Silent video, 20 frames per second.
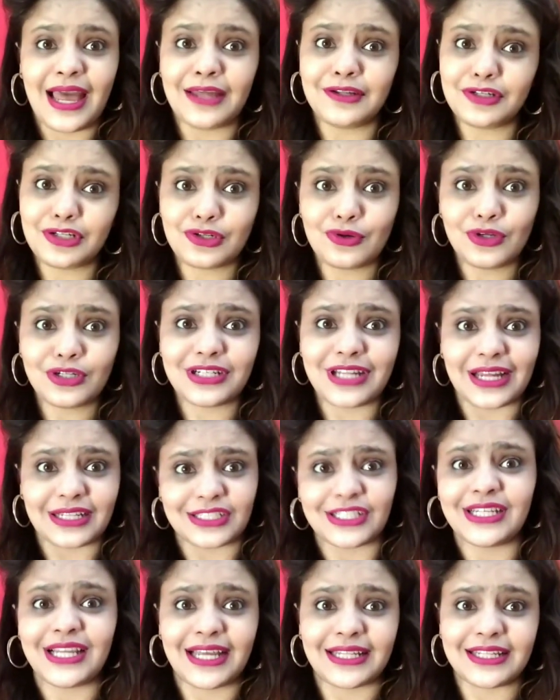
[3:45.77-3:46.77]
and so
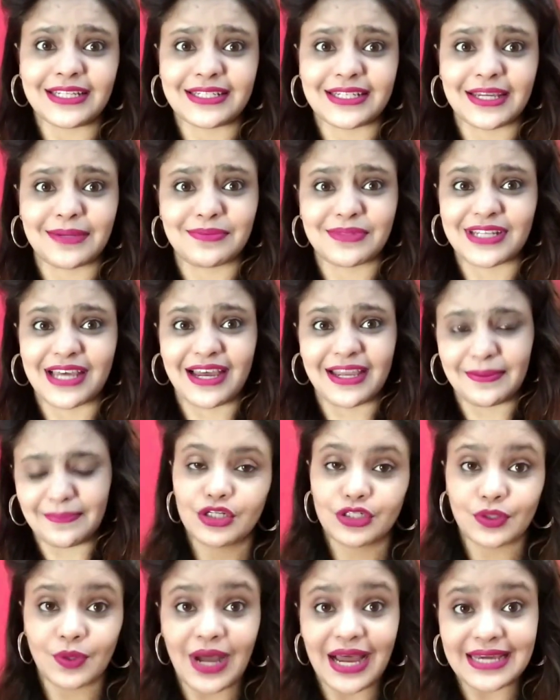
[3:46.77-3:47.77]
touching at the same time.
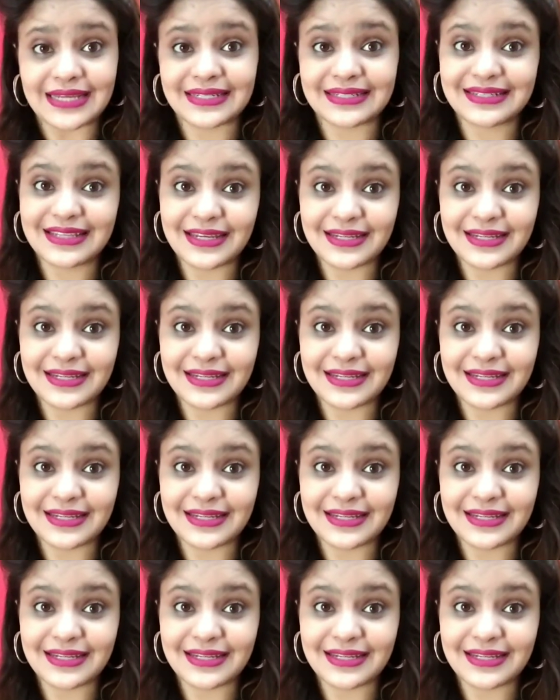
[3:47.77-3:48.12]
So guys,